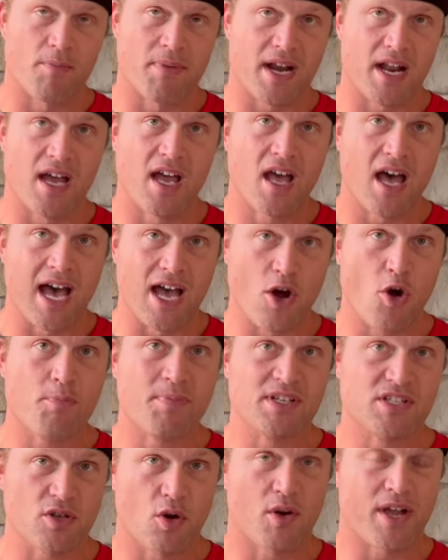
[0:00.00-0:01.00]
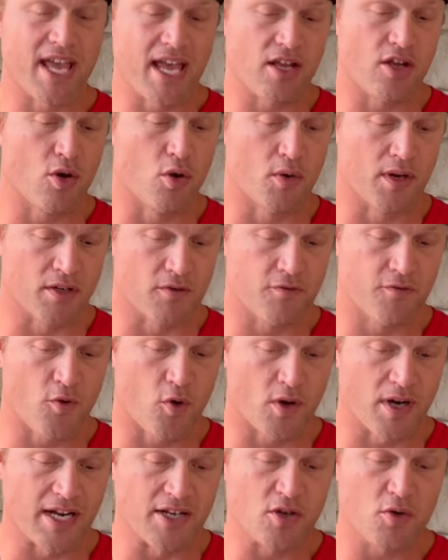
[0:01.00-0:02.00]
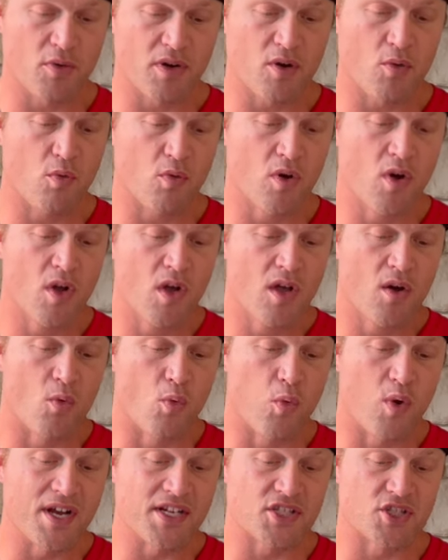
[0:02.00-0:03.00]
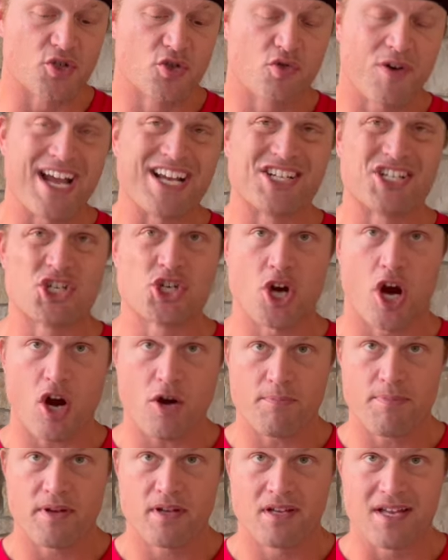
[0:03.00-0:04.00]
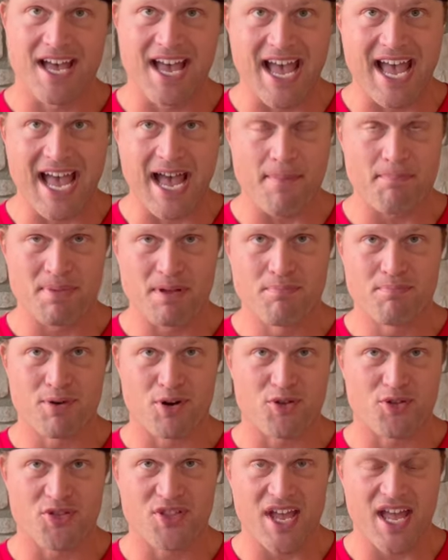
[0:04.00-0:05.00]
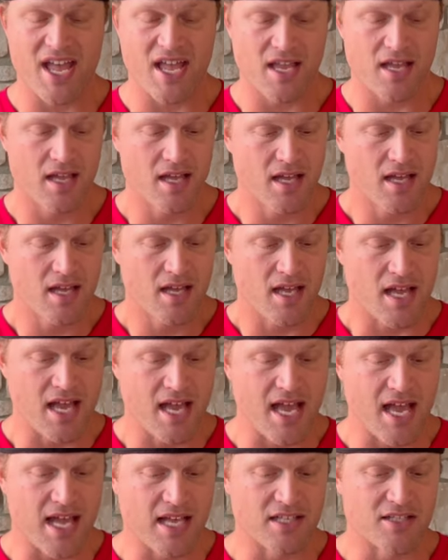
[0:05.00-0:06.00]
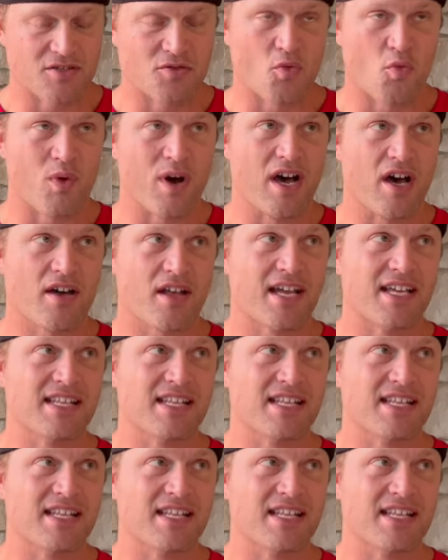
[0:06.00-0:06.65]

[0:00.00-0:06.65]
But I hope he's okay going forward. I do want to wish Greg Sharp a happy birthday as well.